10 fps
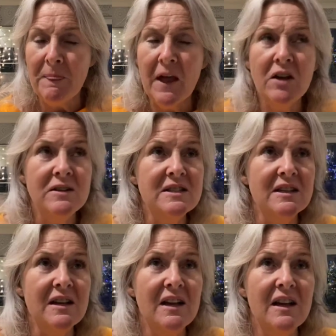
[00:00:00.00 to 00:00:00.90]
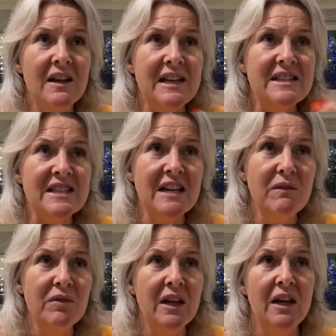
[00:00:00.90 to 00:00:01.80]
And instead of
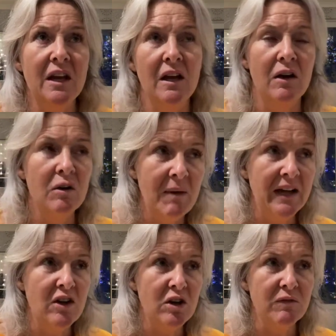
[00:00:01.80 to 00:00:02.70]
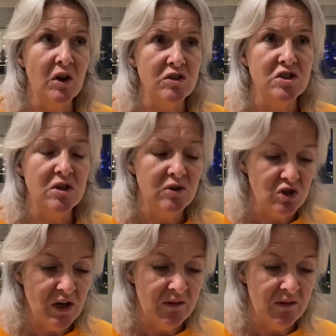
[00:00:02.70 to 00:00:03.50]
thinking, oh my God, I've got to do the tree,